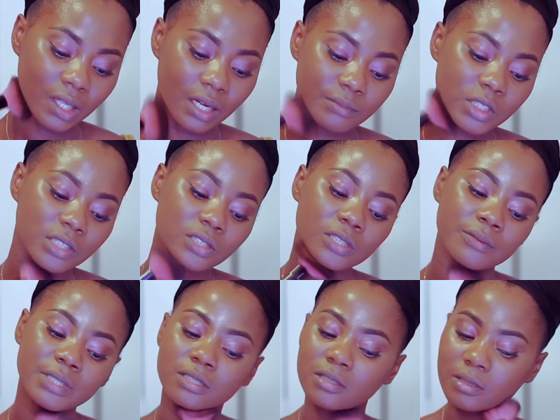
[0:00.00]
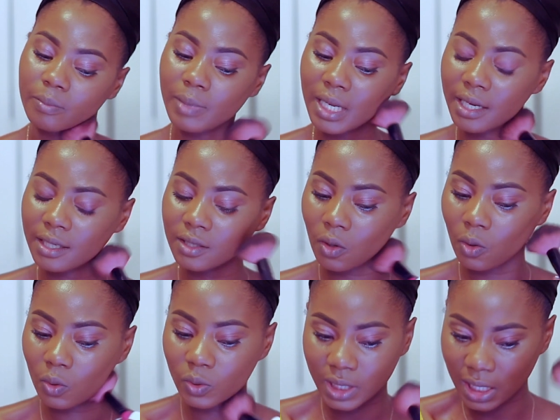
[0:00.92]
I'm just going to blend
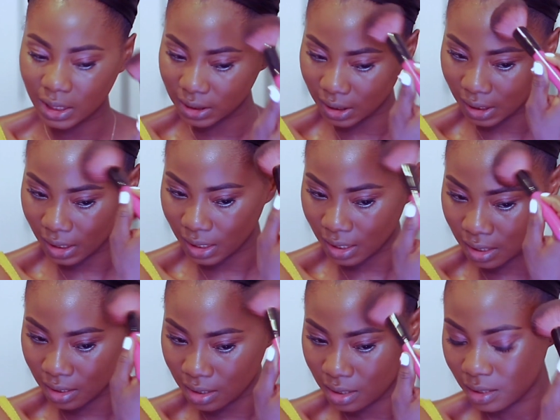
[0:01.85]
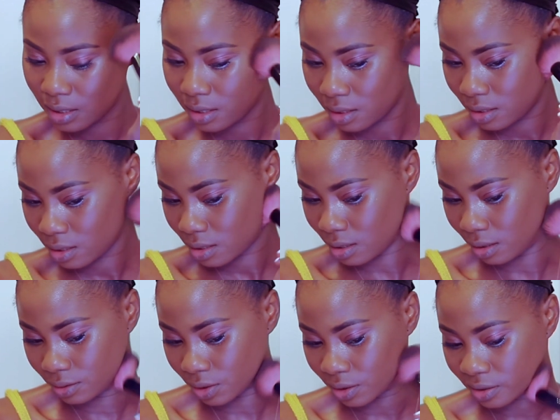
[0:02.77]
all that in
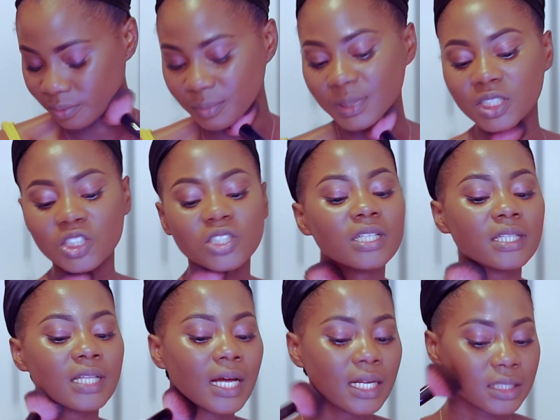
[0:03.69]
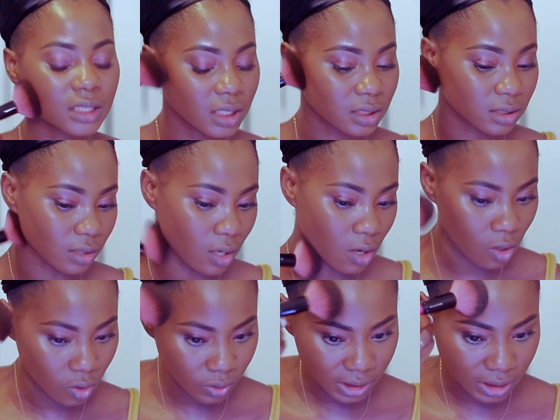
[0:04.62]
and just make sure that it's
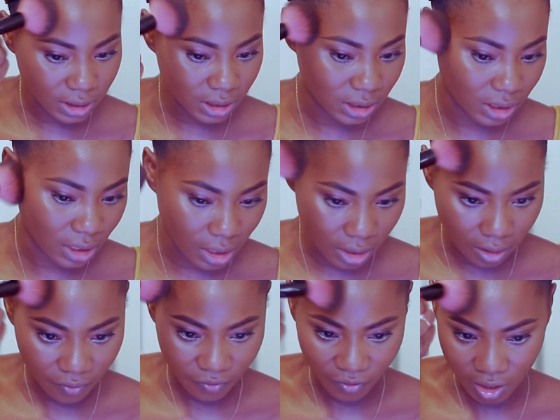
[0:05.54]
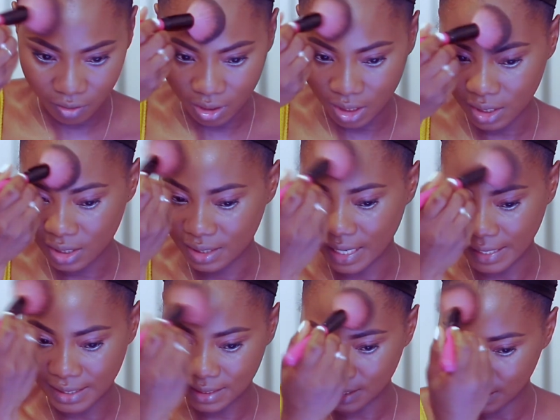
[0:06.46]
all sitting very
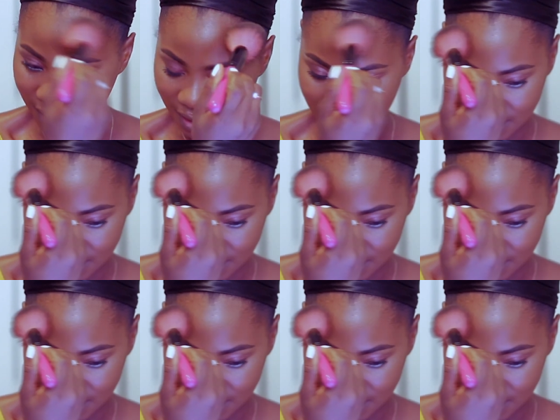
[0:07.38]
nicely.